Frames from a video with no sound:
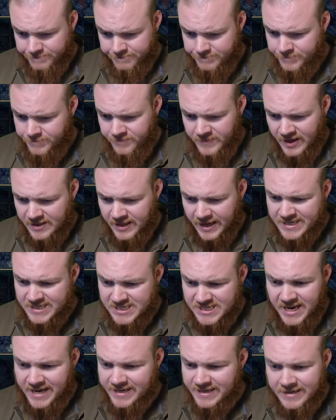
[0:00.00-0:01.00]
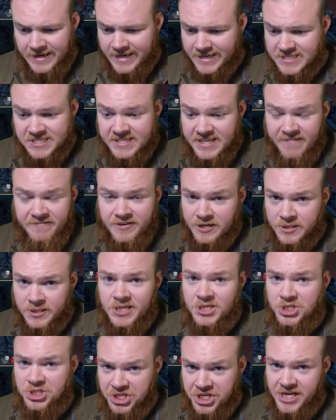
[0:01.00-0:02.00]
Like I said, it's definitely
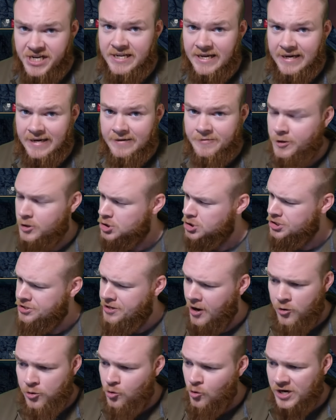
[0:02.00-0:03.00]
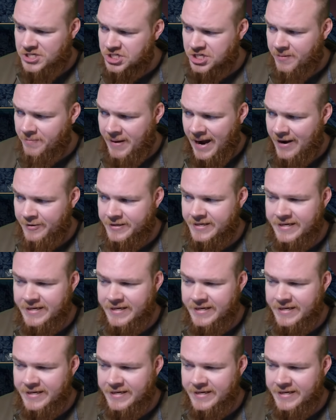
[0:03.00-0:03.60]
cheating. There's no question about it.